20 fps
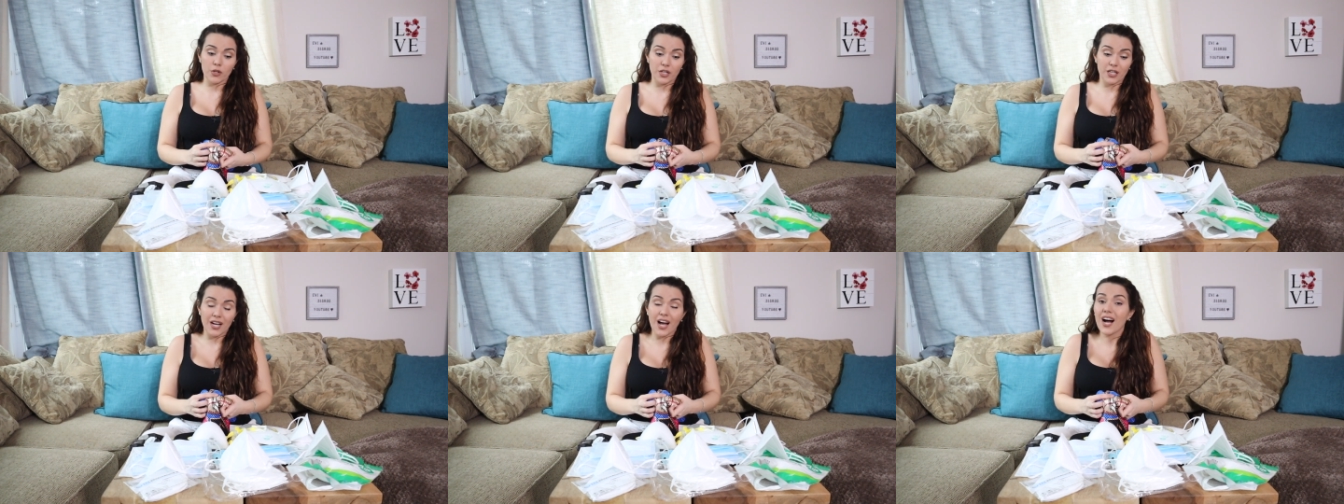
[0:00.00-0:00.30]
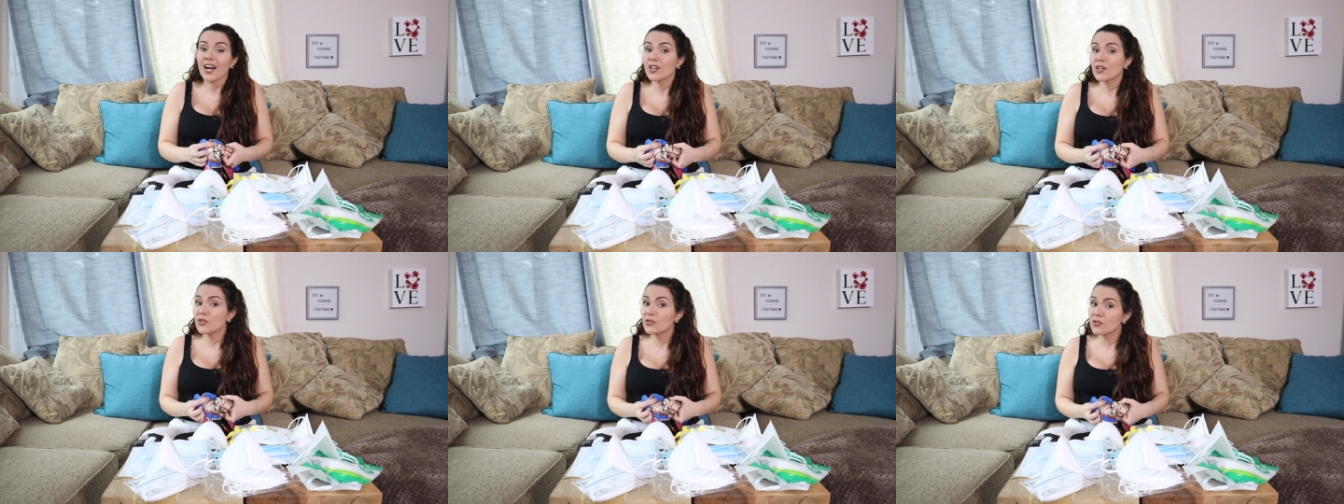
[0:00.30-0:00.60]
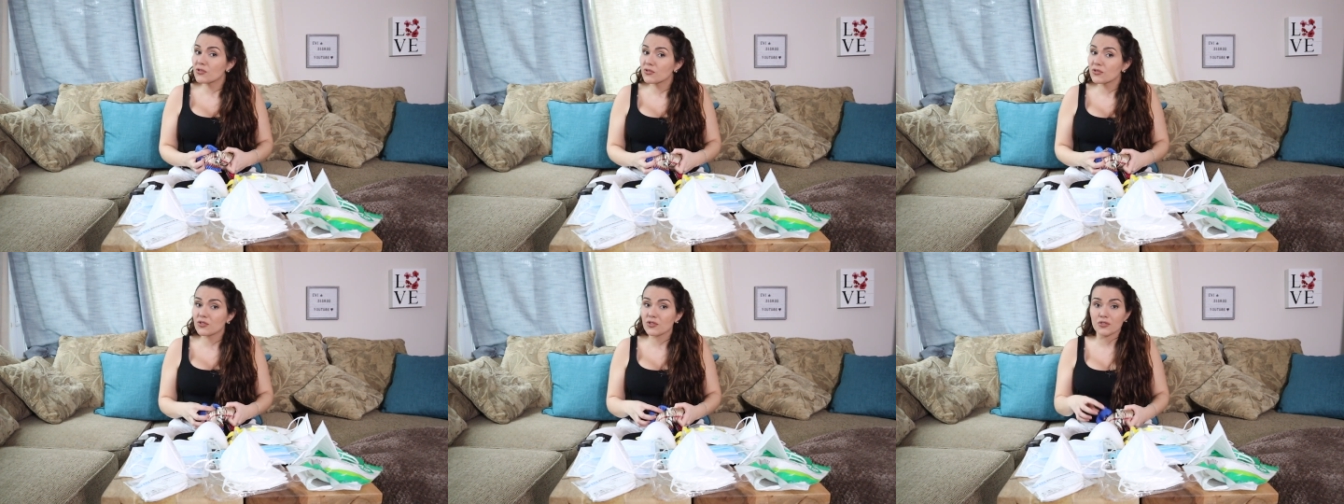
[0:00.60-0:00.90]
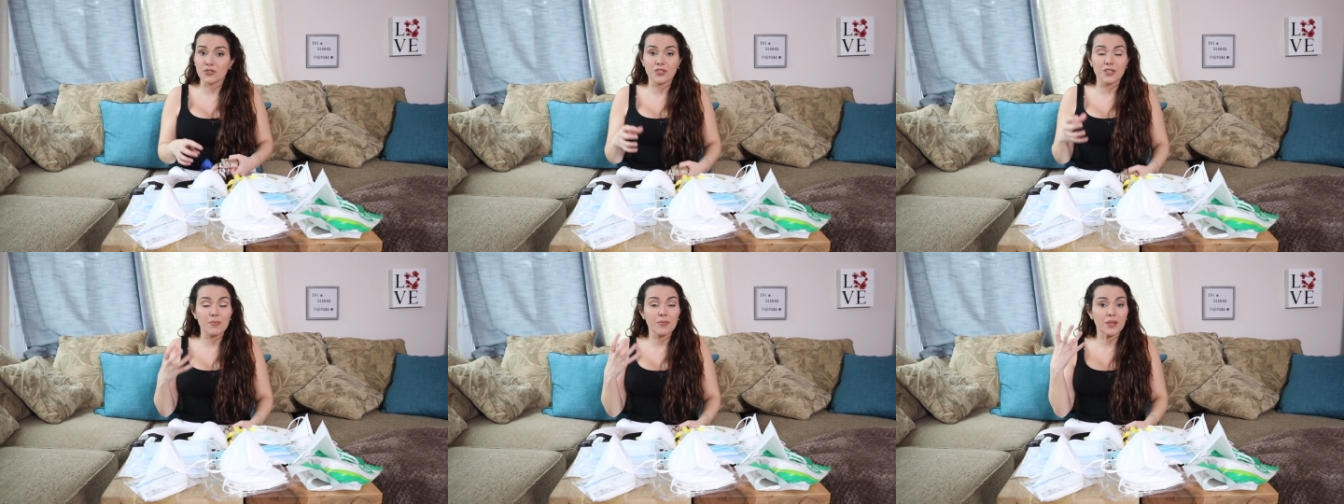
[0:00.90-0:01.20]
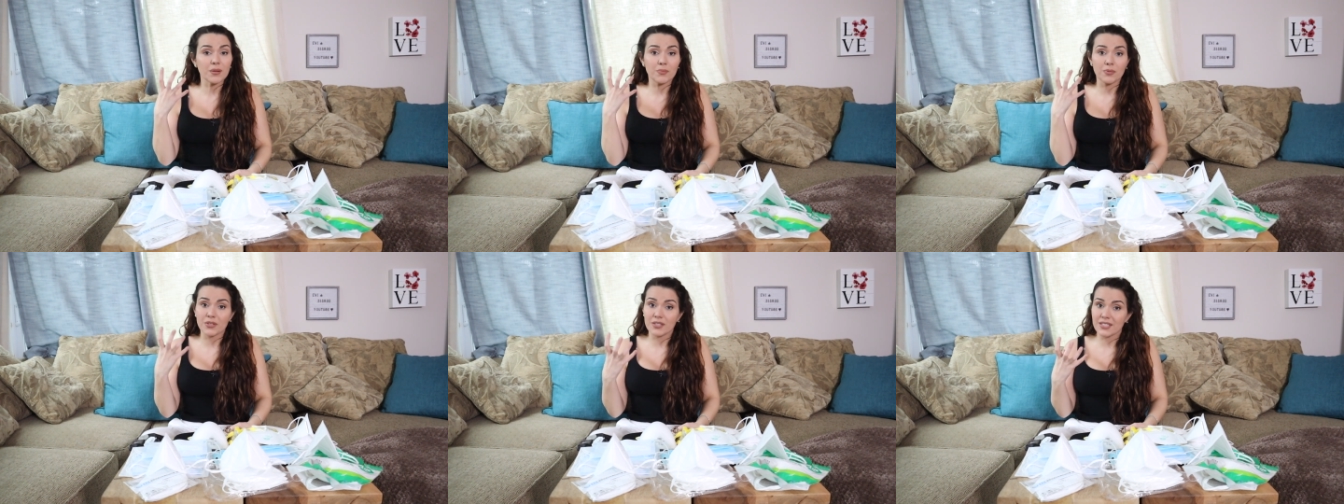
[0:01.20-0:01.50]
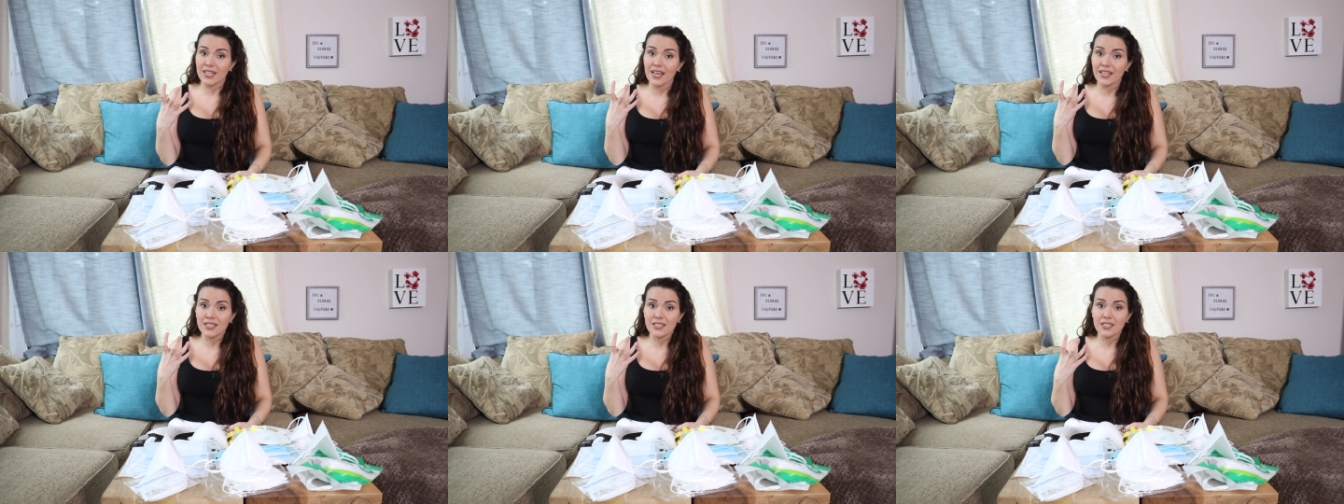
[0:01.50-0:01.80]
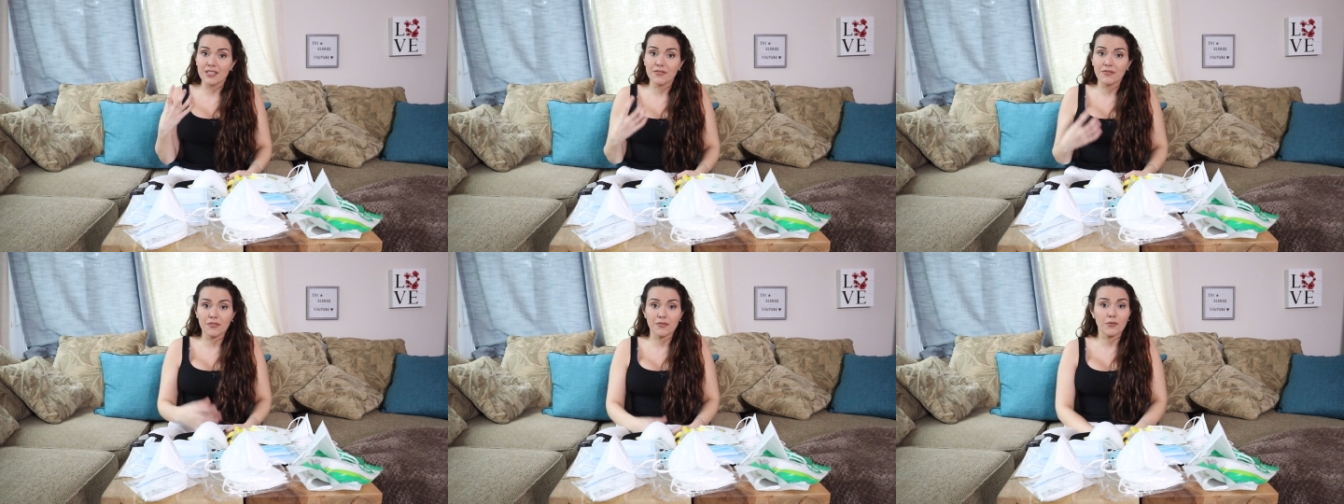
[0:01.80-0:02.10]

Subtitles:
goggles or something protective.